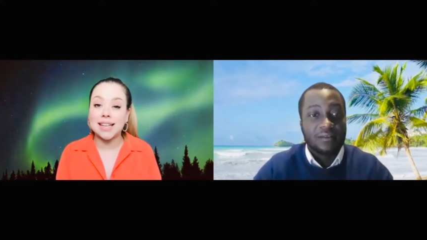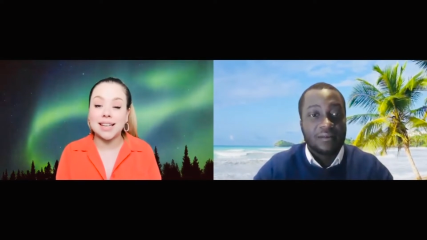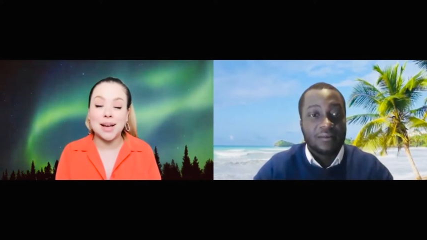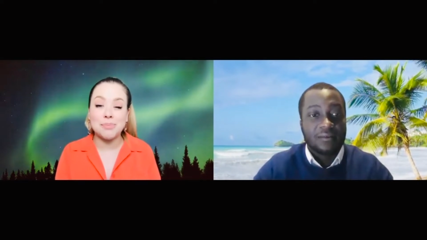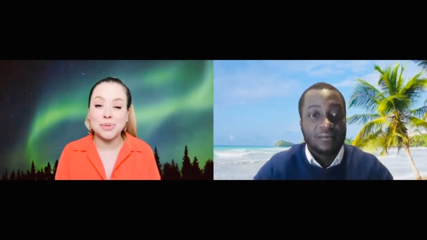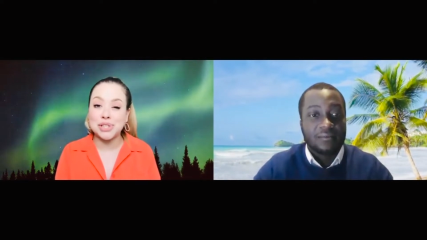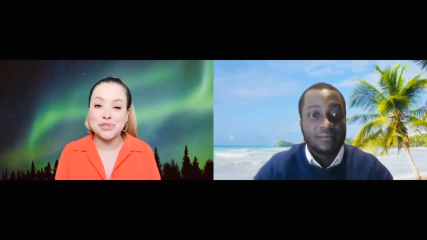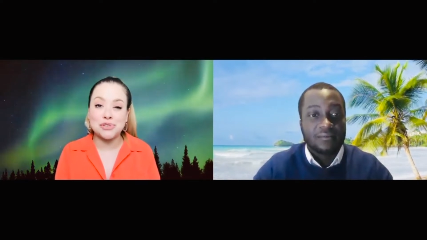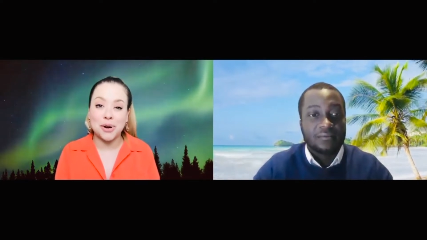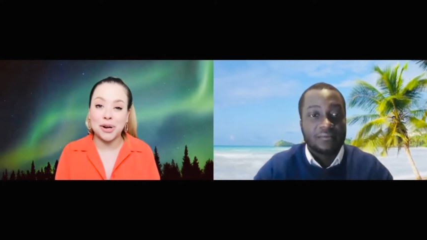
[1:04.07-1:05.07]
Speaker 1: couple digital
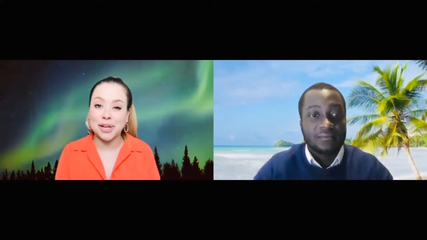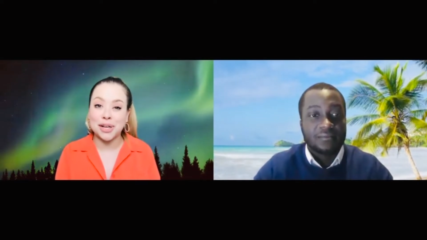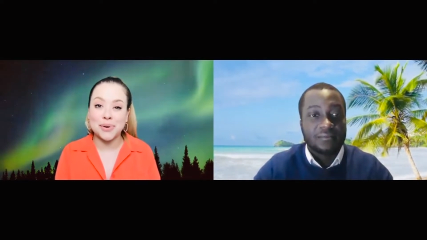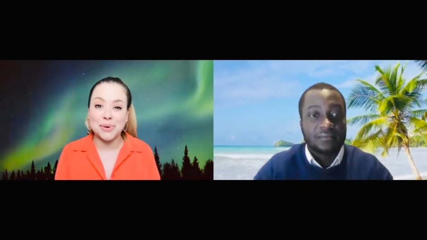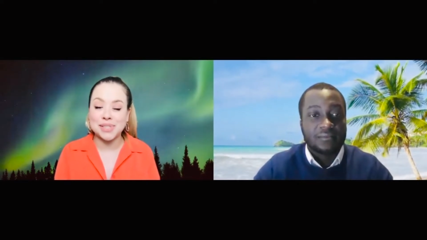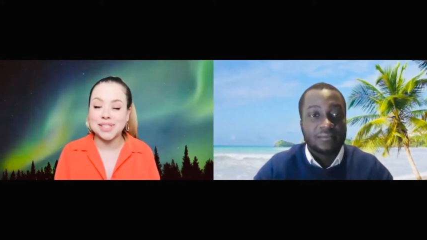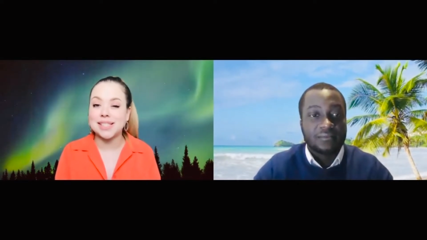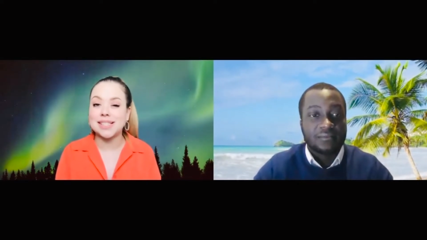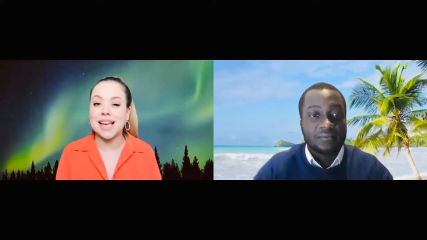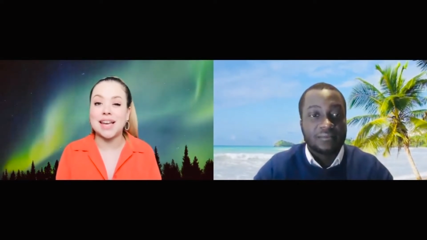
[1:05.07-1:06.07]
marketing courses. I
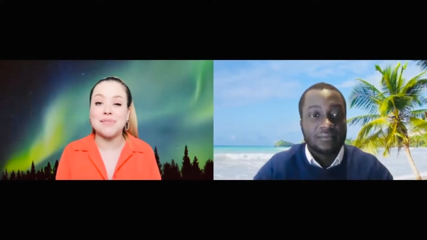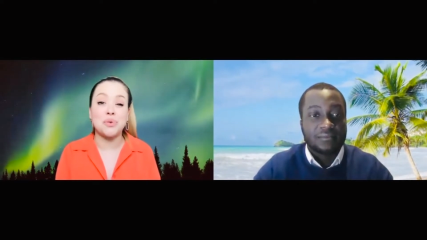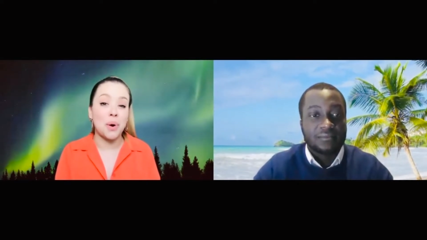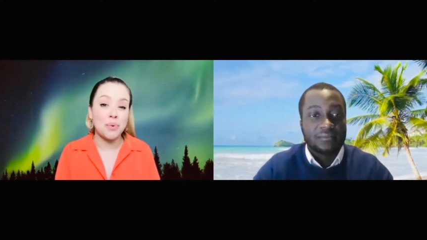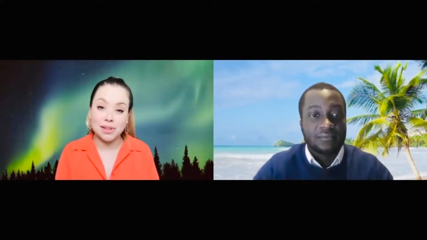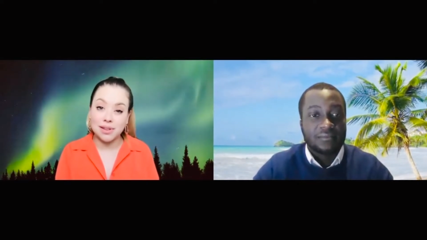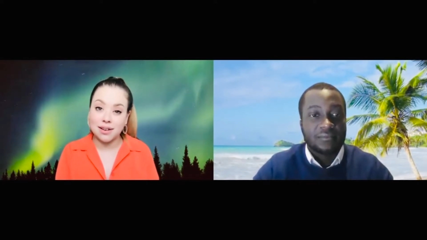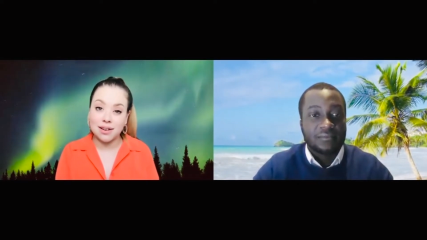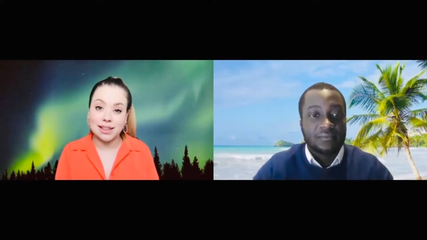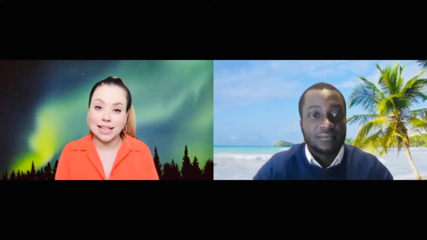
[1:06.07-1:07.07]
have grown a lot on
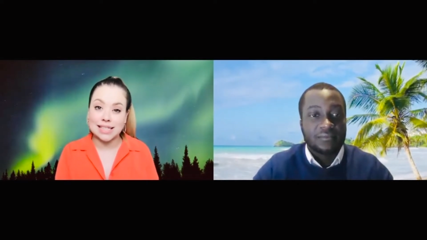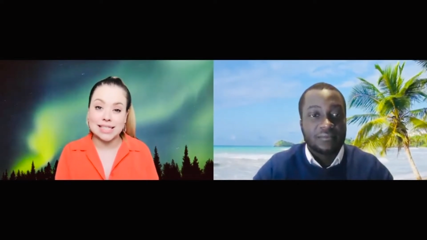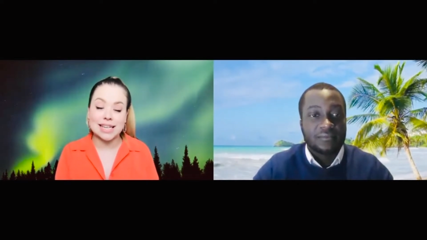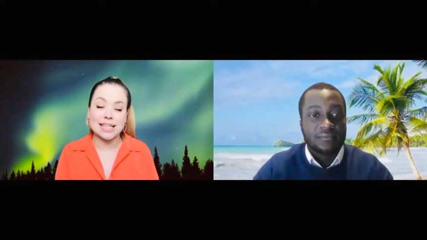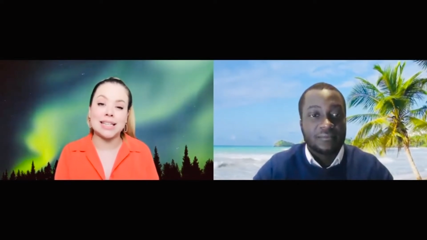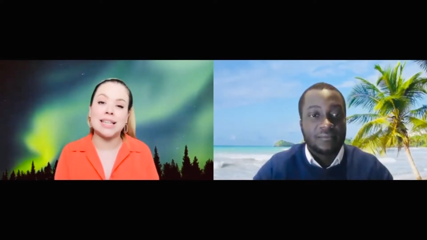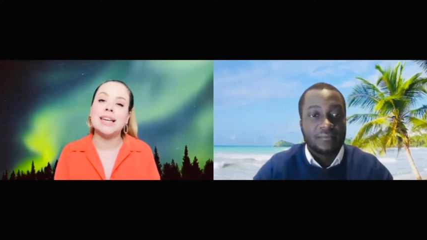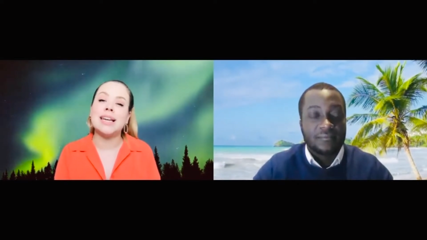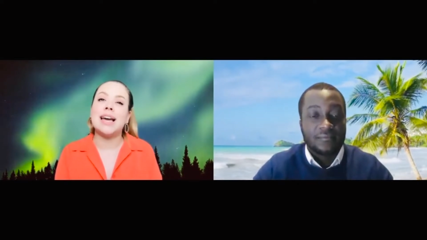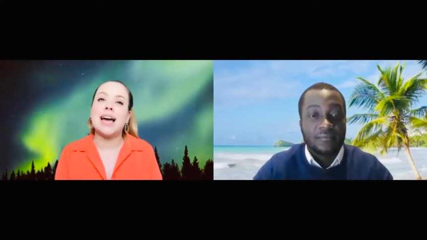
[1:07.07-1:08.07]
LinkedIn.
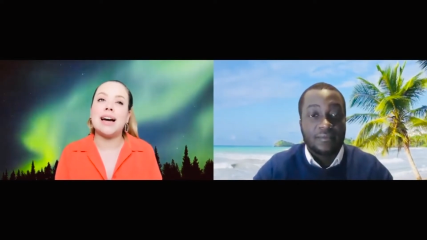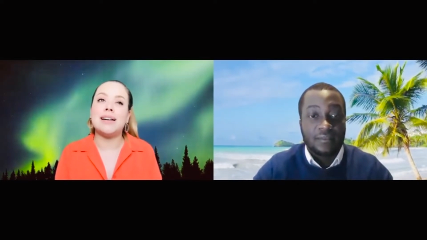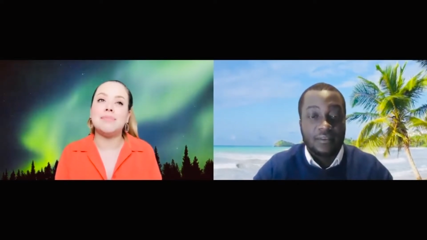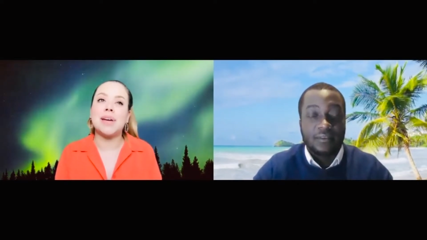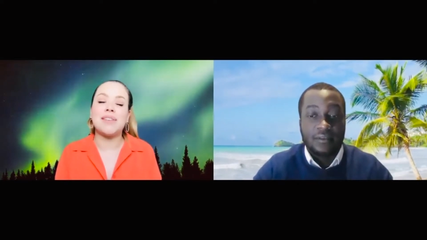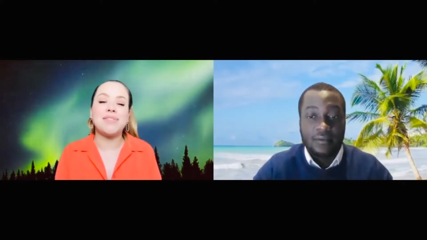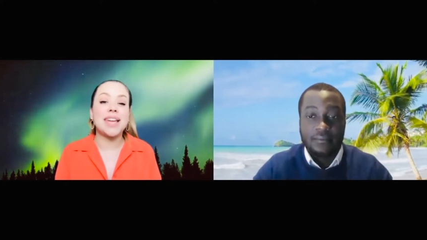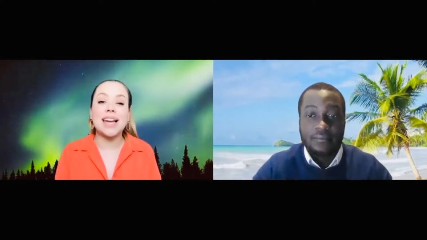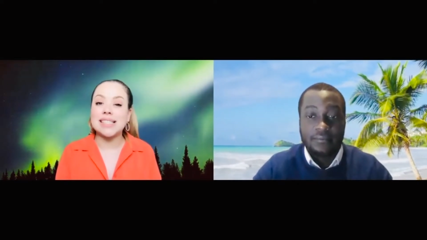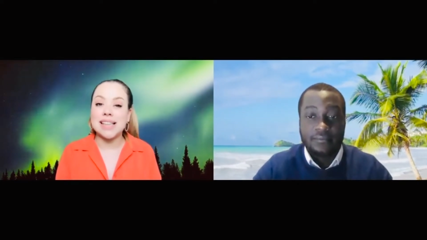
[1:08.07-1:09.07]
Um, and I feel like I
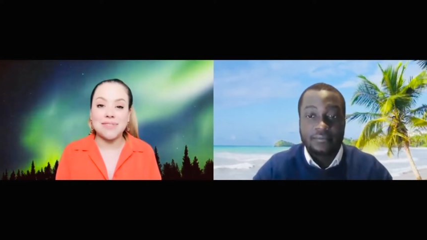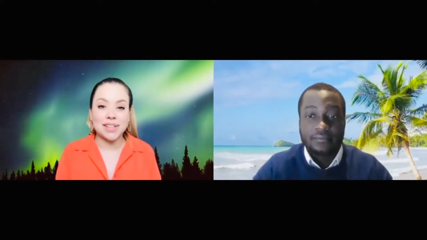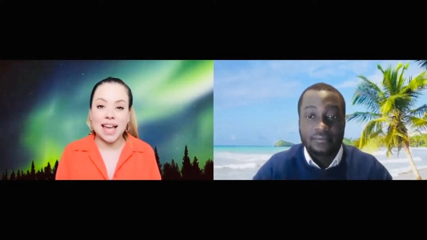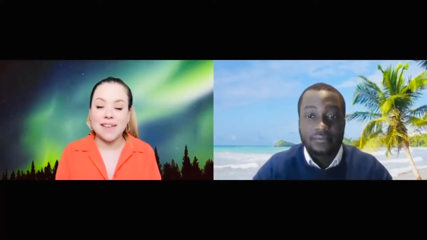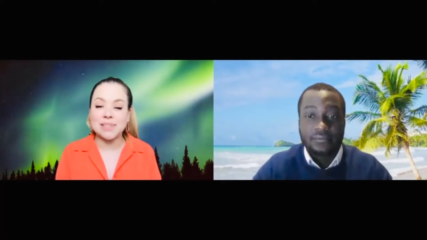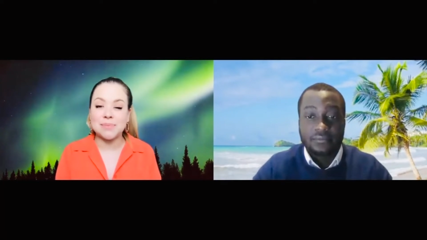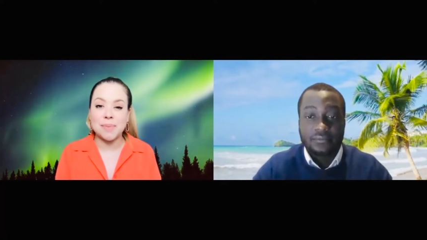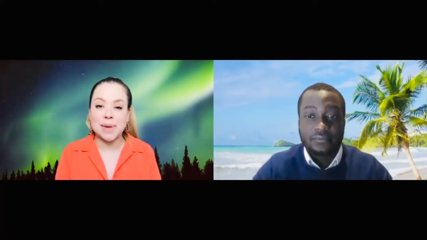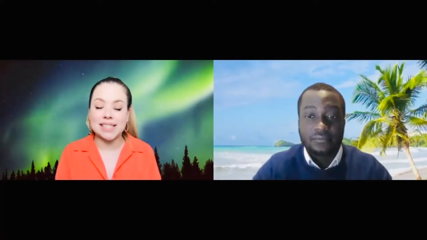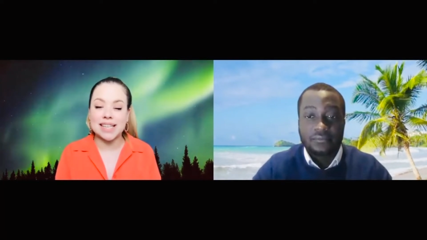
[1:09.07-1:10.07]
definitely have some
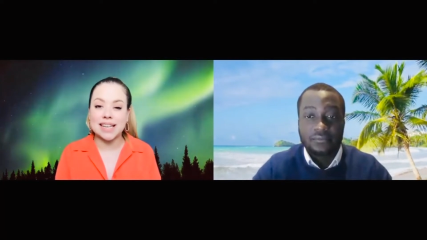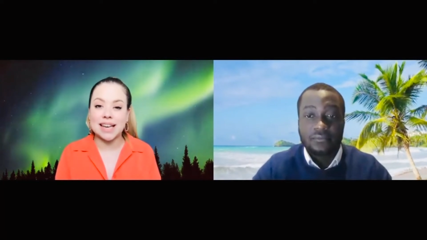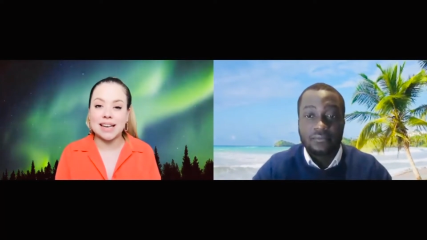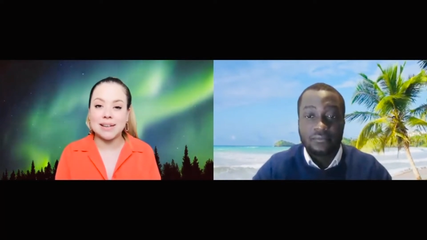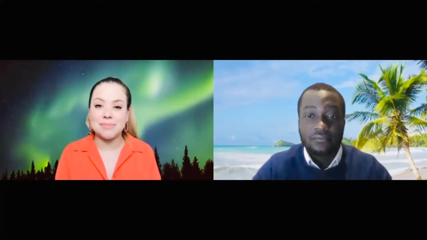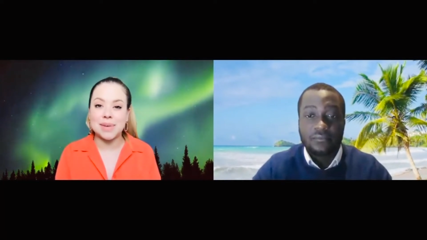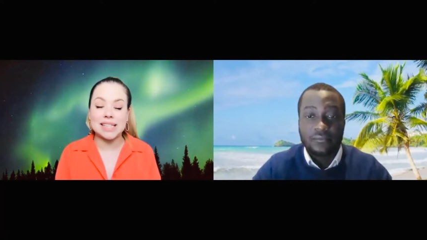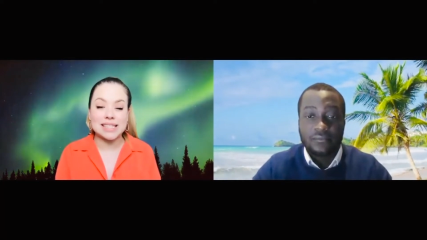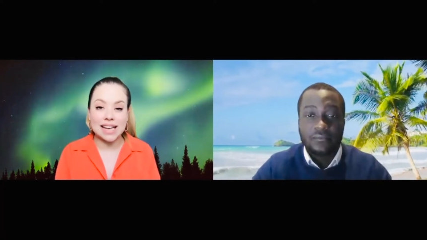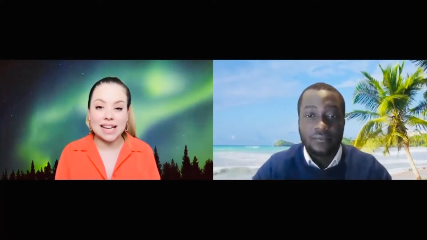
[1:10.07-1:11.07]
amazing um,
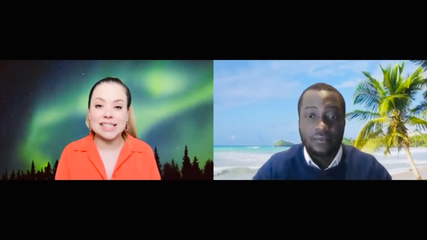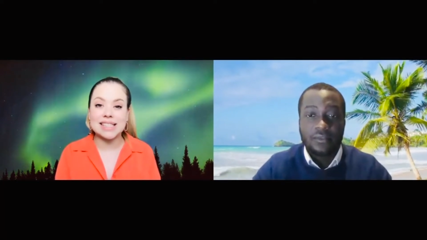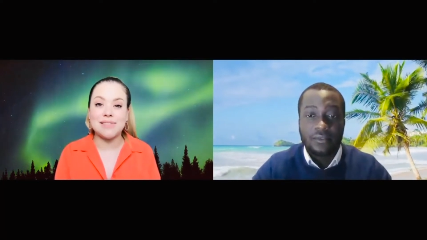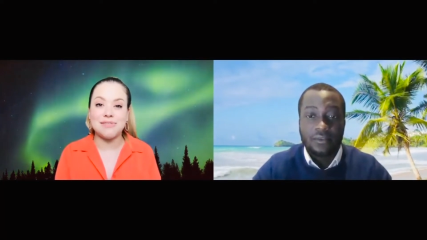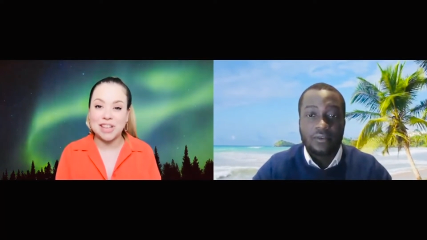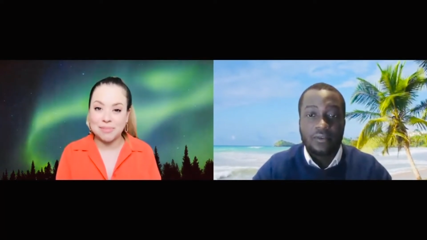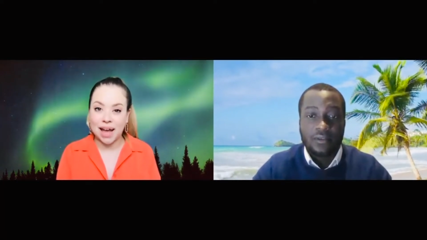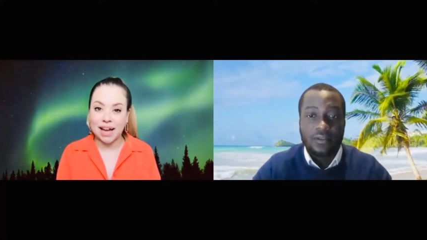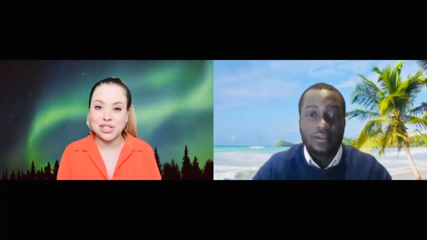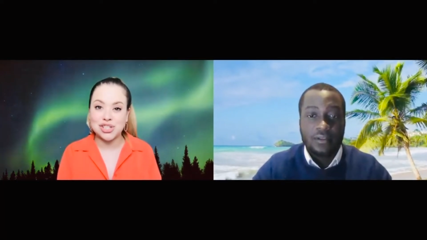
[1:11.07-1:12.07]
insights and feedback to
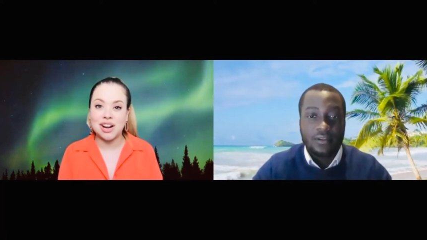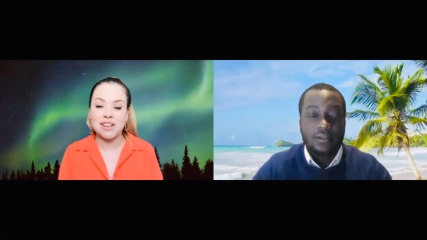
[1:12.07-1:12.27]
share that